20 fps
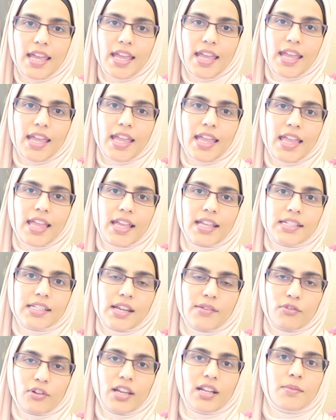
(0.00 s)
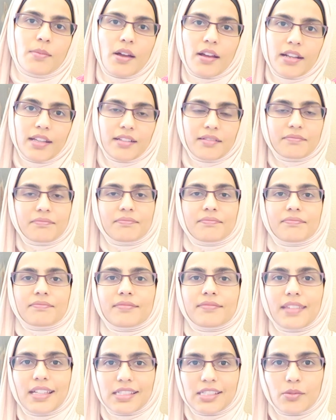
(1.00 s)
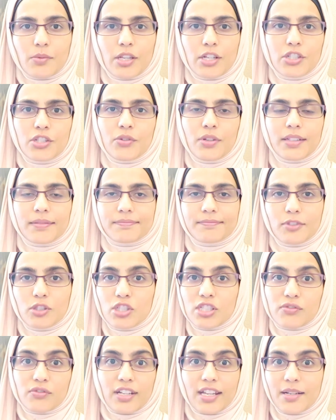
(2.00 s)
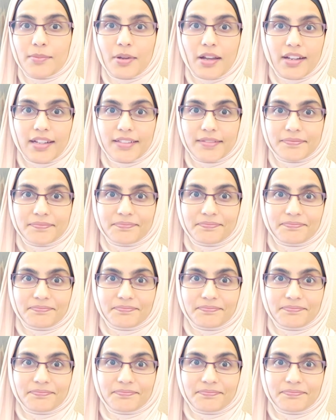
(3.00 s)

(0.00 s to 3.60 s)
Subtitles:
and I forget about it. That's the way to do it. You just forget about it.